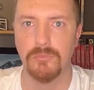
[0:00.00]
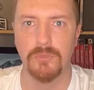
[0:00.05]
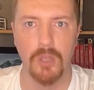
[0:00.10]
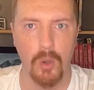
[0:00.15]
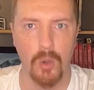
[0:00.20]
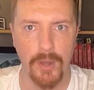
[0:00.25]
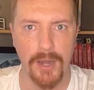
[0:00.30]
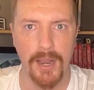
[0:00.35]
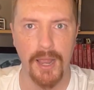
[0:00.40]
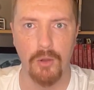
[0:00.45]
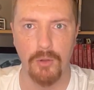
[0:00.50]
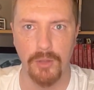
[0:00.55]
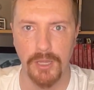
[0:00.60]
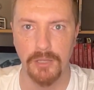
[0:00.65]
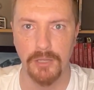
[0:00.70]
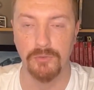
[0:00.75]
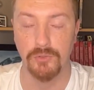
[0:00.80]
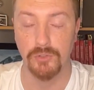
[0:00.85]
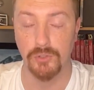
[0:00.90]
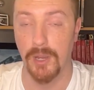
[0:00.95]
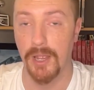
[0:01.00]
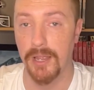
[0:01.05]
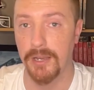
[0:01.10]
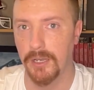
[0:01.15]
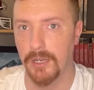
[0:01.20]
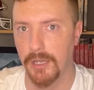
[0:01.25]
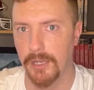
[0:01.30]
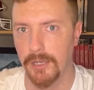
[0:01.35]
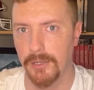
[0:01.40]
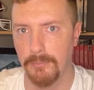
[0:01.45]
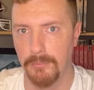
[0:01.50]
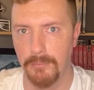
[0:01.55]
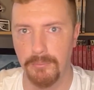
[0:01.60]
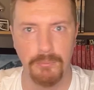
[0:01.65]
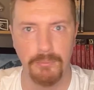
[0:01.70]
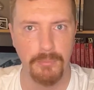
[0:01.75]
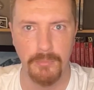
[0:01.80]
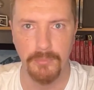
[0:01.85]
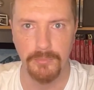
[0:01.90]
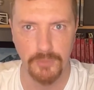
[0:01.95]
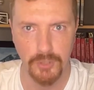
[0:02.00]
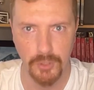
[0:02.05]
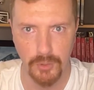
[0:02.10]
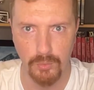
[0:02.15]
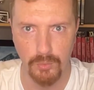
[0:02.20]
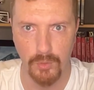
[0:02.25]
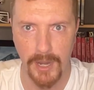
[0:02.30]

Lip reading: going out and trying to do